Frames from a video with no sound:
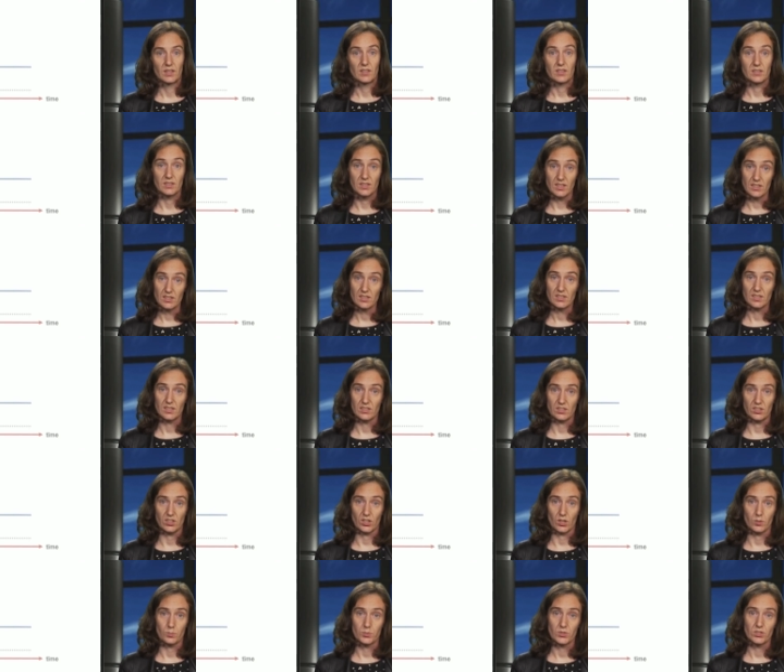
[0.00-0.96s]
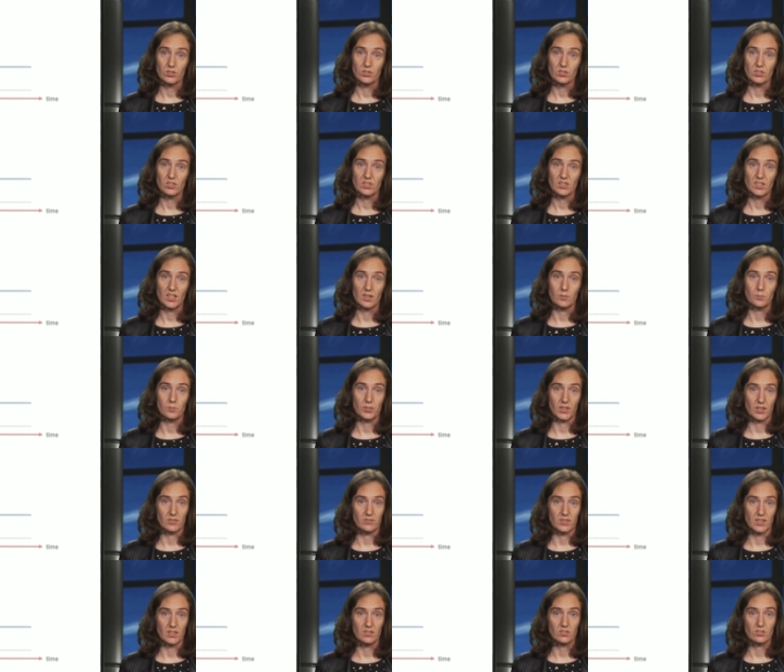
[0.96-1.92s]
These interruptions can
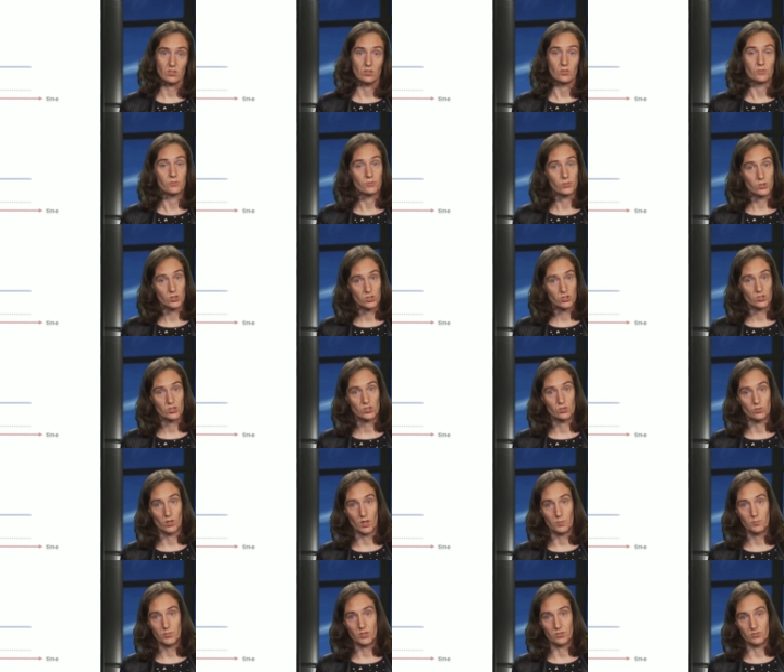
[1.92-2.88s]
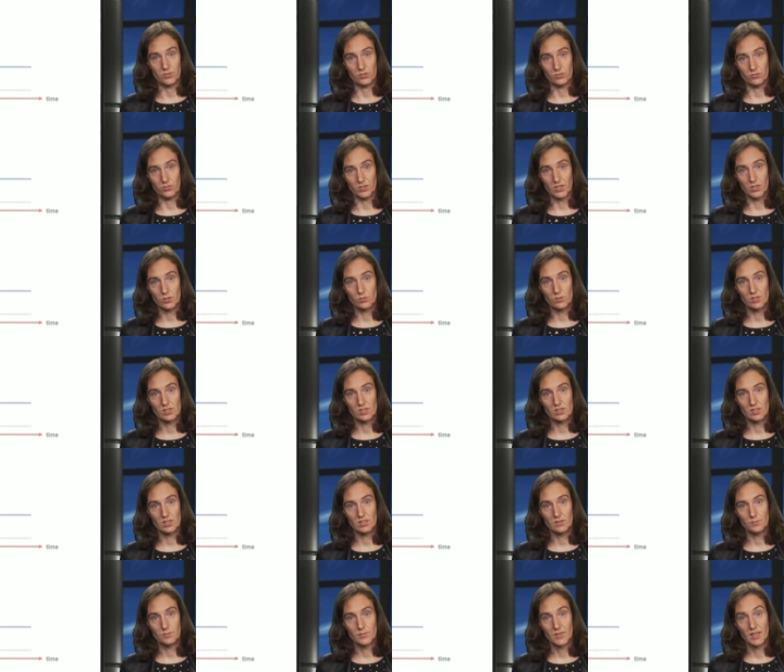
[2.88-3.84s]
prevent a further drop of the
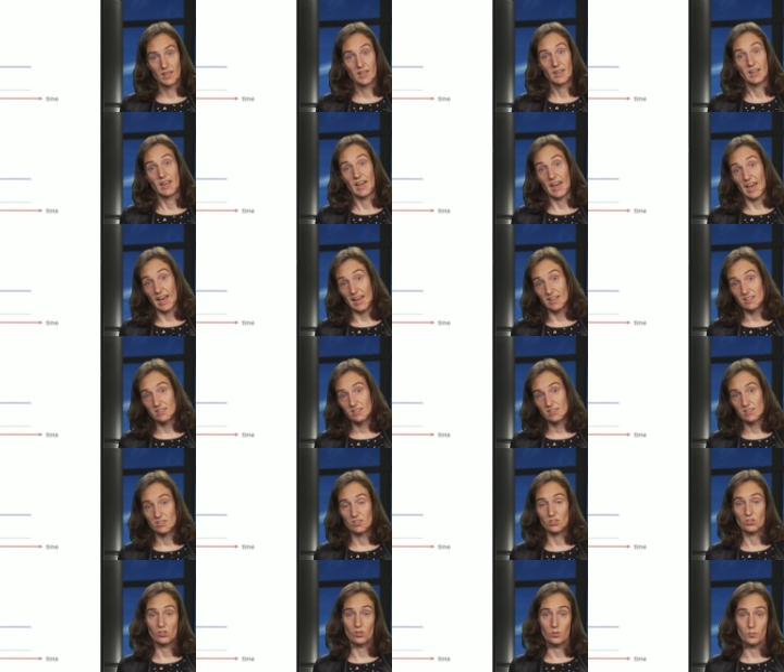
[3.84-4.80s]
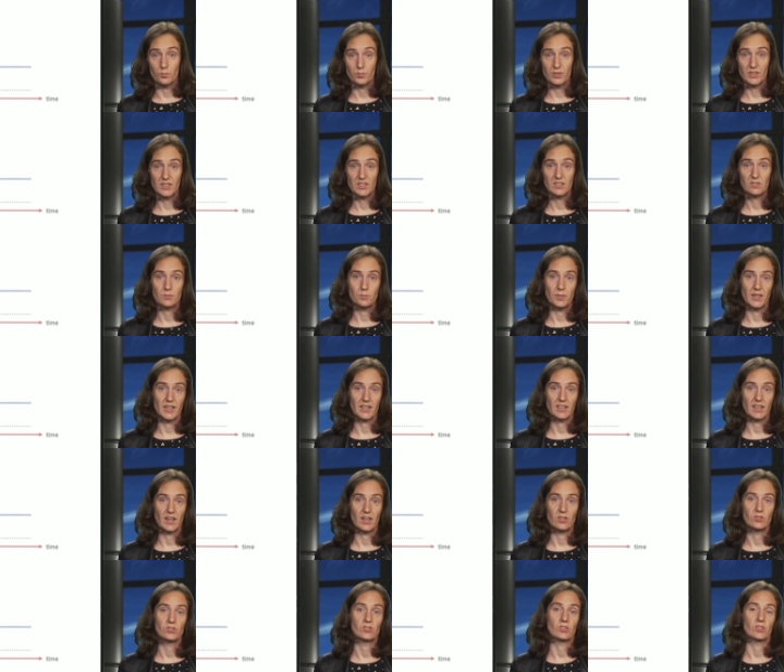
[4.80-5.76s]
frequency and a complete
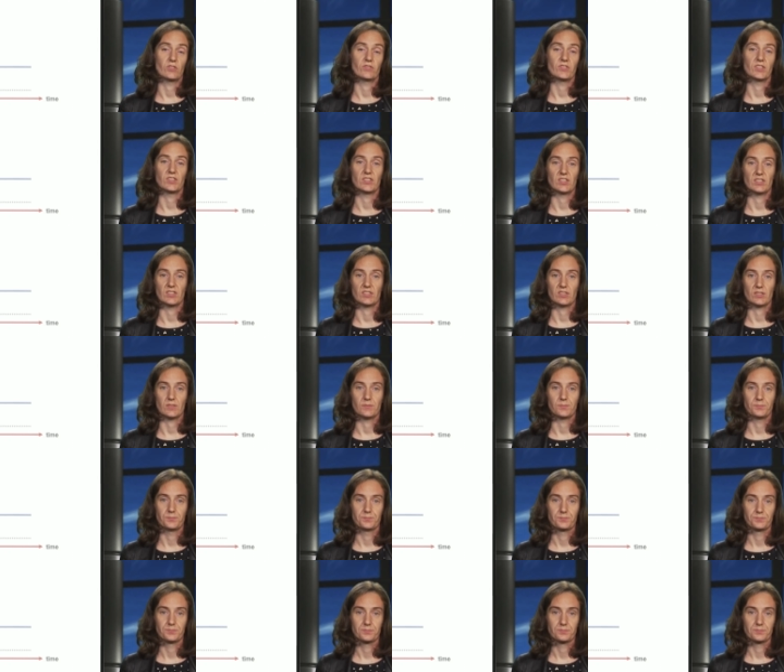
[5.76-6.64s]
blackout of the system.